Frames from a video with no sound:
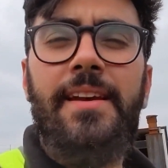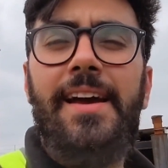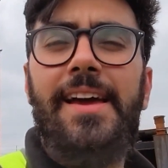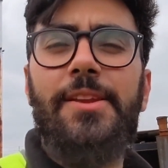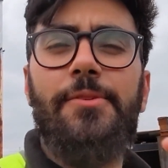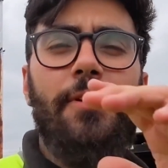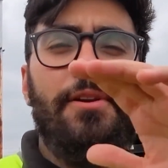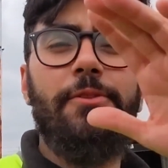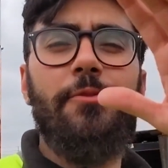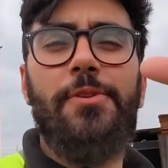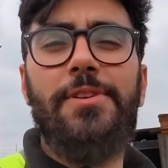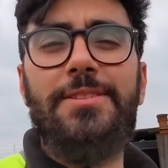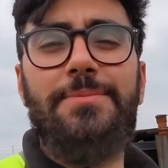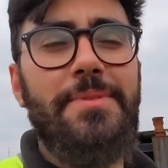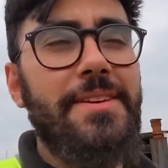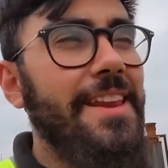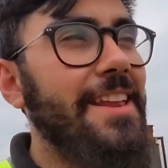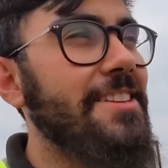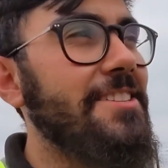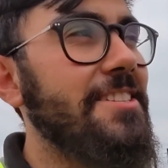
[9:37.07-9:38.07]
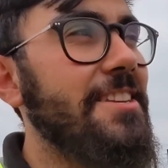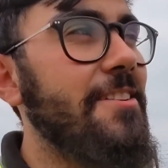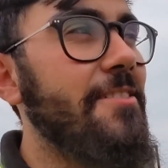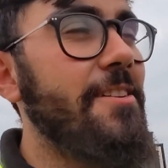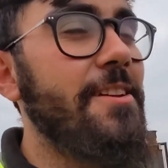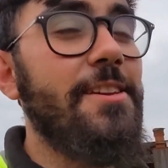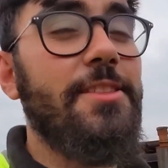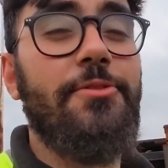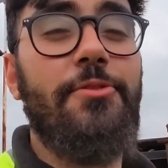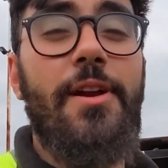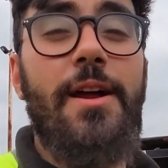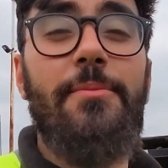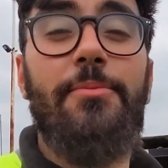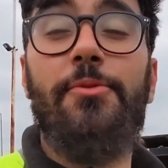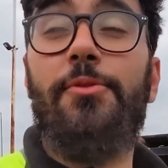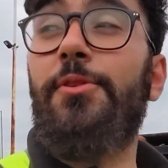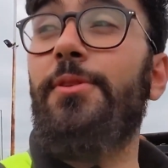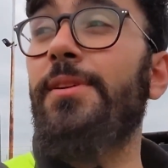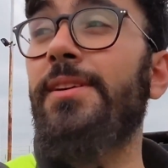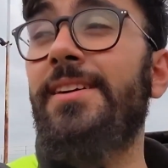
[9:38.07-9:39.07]
Anyone who wants to be an engineer at Heathrow
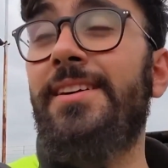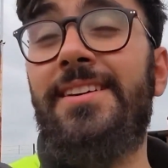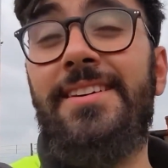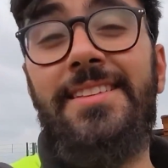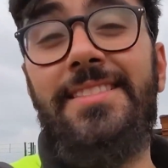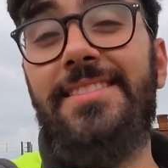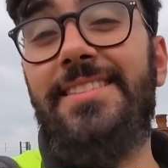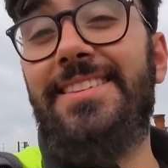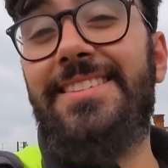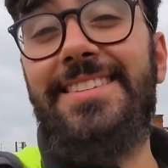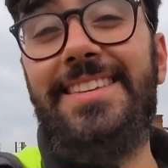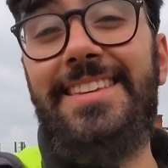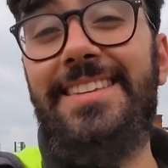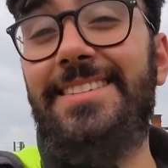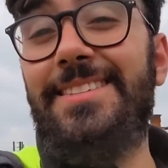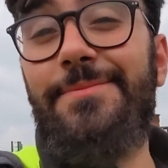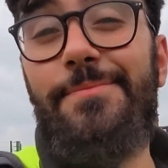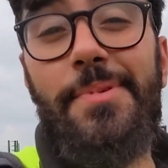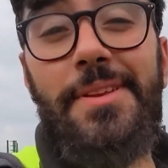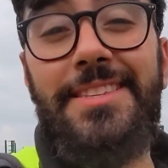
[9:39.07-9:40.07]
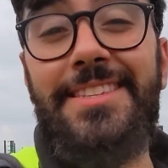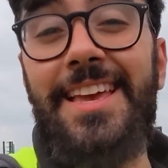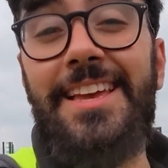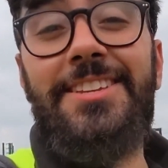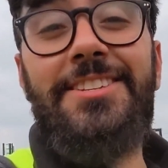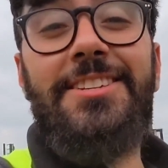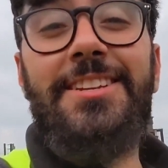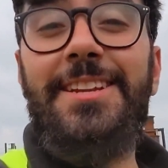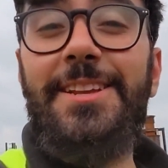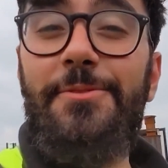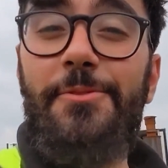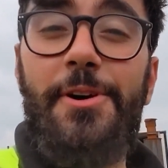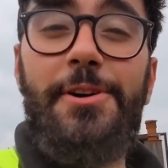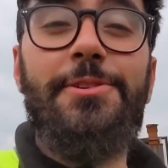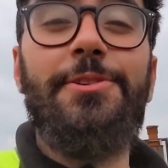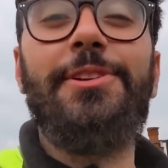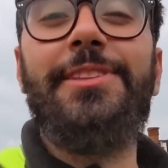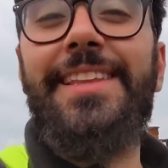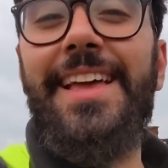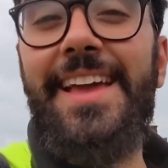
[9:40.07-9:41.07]
Airport, this is potentially what
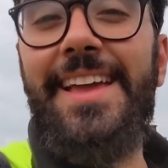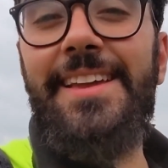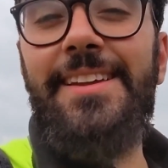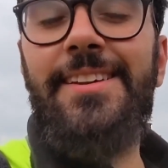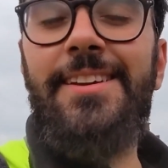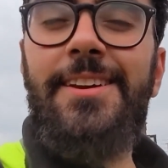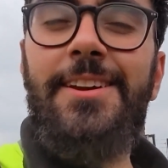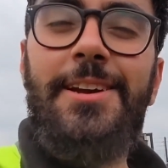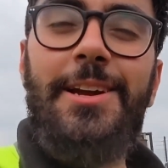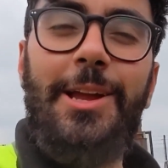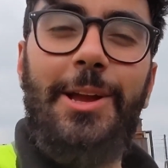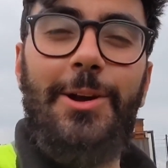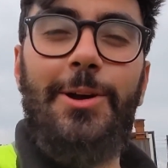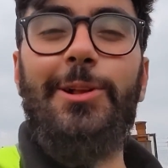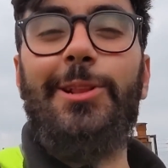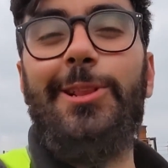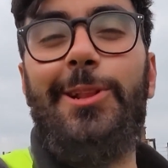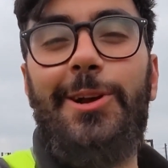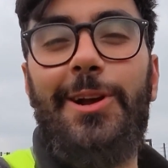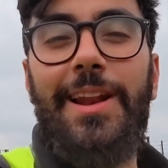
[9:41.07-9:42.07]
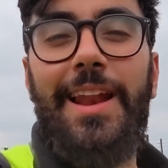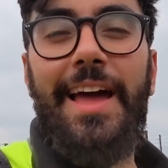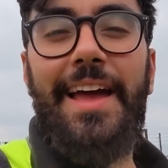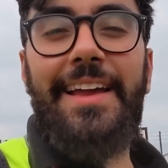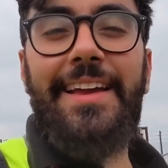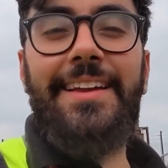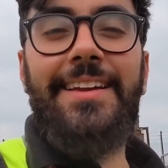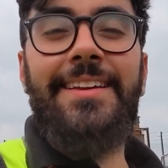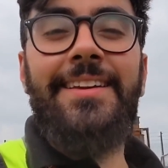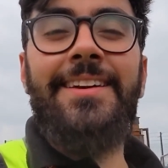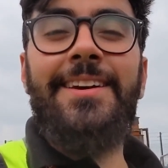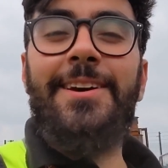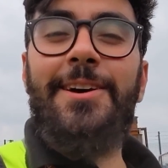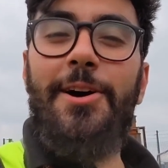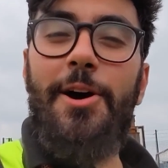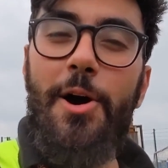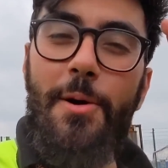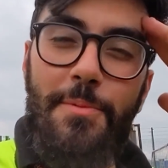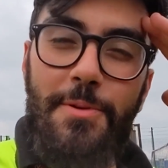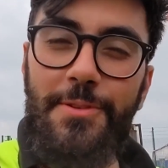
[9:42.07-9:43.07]
your day could look like.
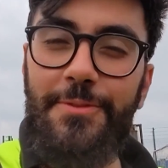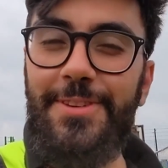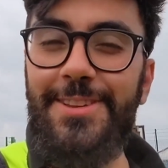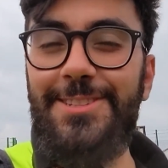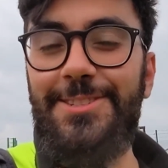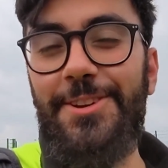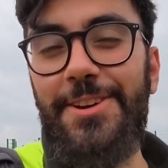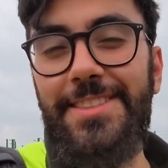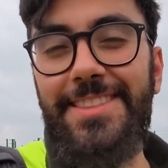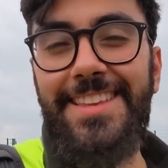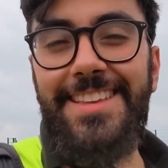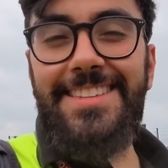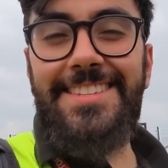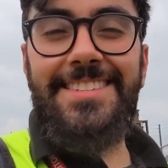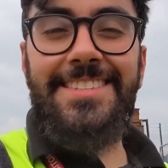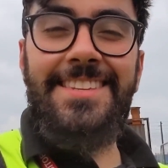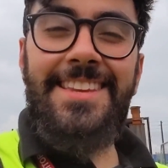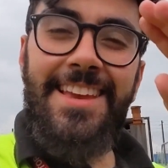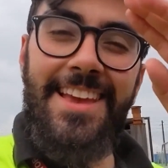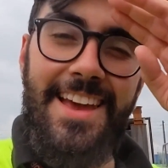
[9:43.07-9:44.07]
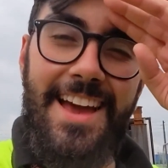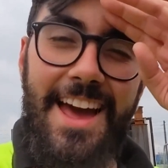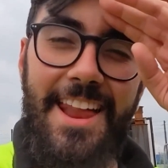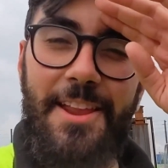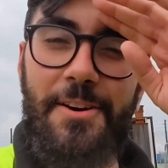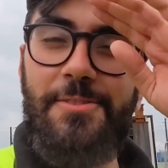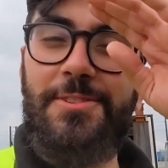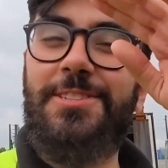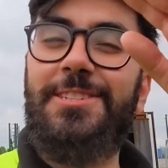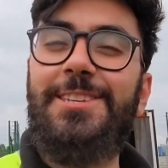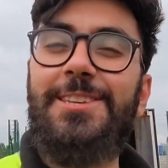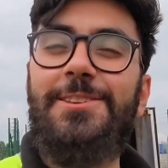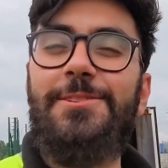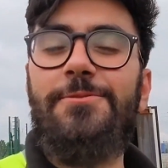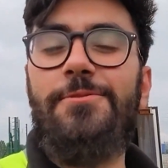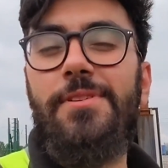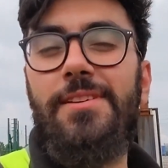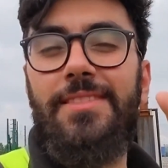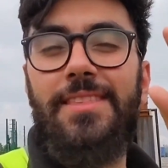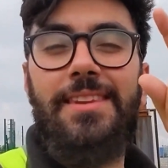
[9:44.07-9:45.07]
Hope you've enjoyed this, and I'll see
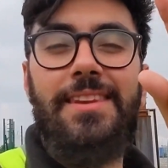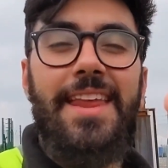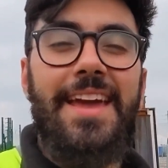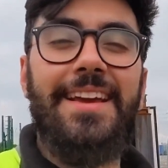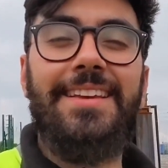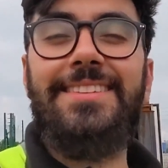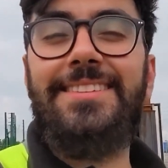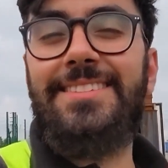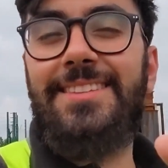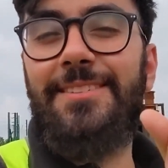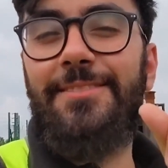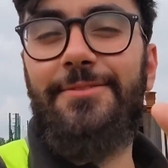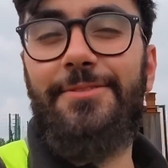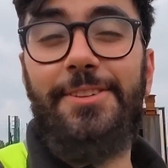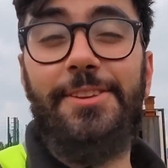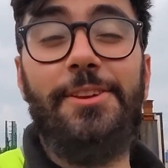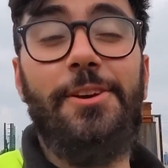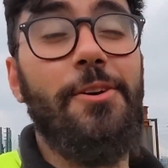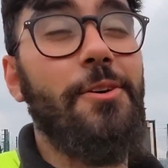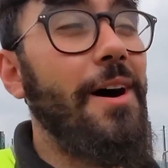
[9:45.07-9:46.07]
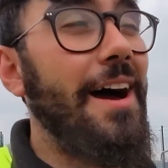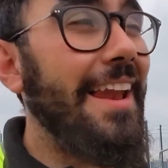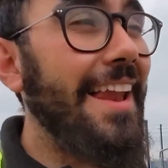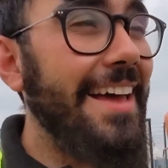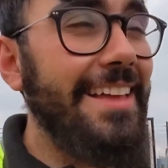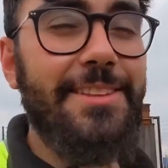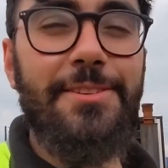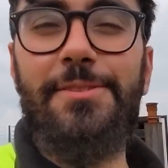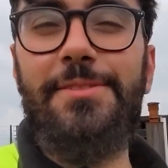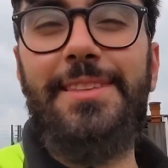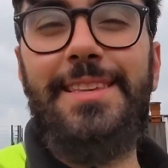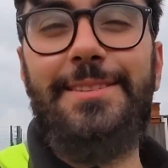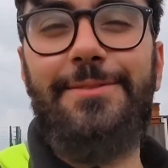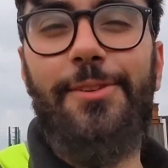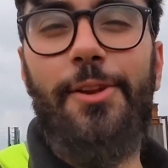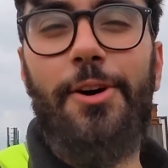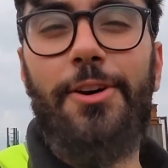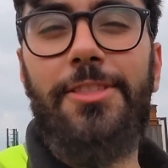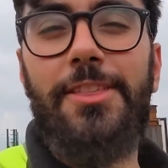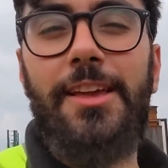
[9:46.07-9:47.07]
you in the next video. I like doing these
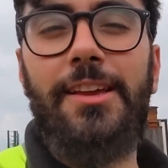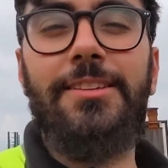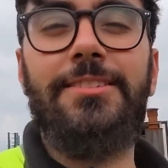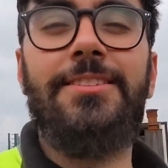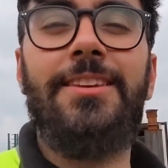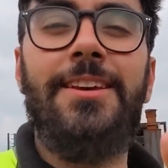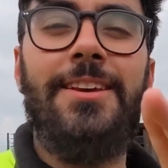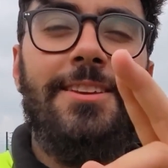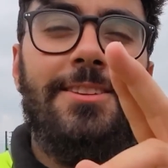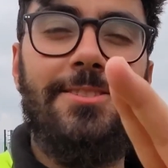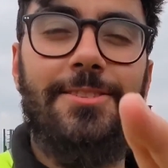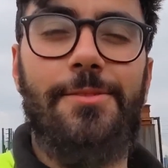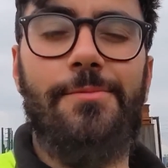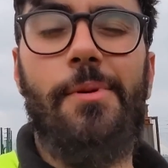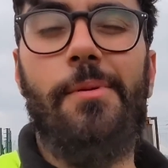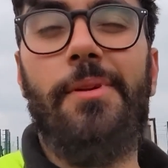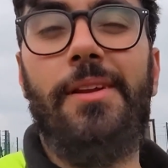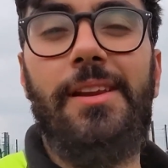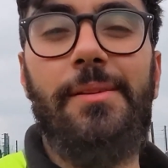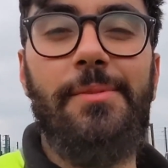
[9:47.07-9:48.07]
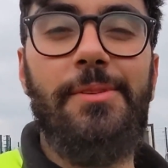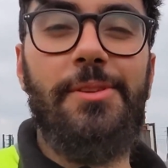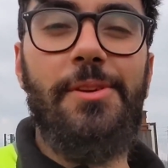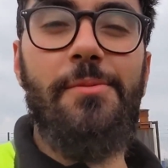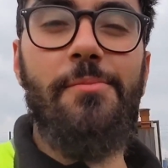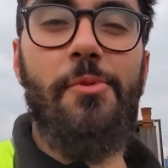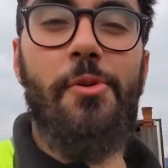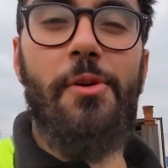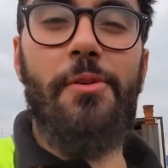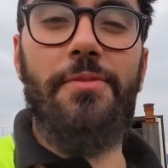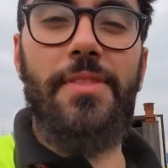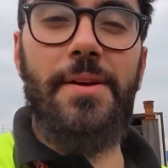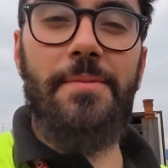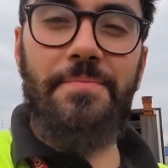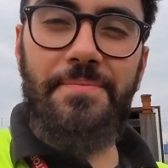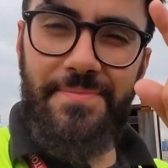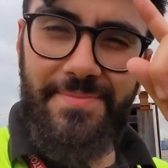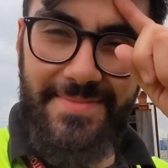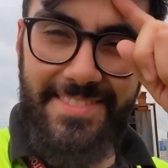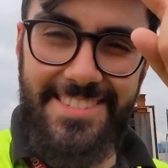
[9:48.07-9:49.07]
vlog things, so I'm probably going to be doing more of
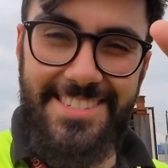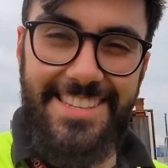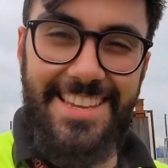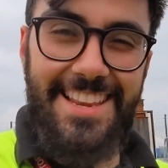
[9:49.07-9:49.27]
them.